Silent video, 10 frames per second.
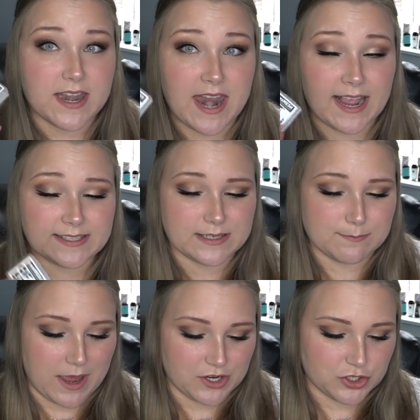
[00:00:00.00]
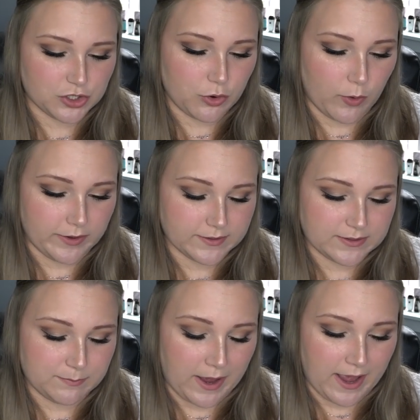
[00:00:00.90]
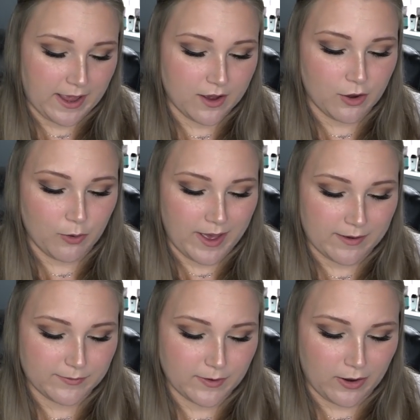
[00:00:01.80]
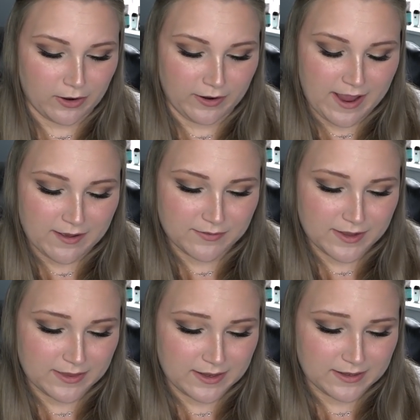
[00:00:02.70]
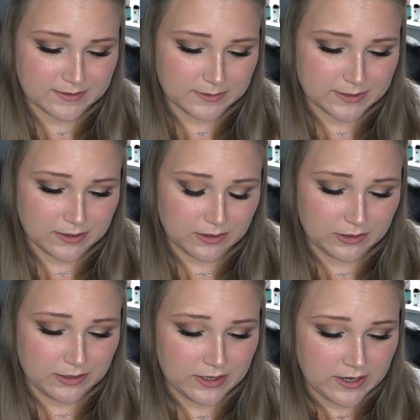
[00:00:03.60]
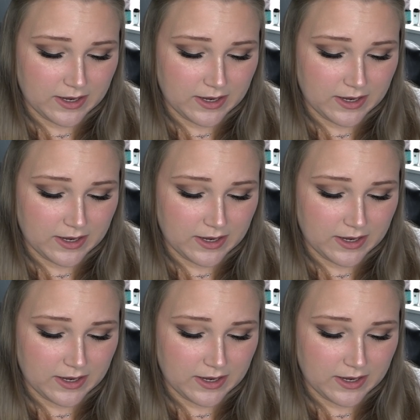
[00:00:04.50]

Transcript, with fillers: NexMesh coils by OFRF, I think is what it's called.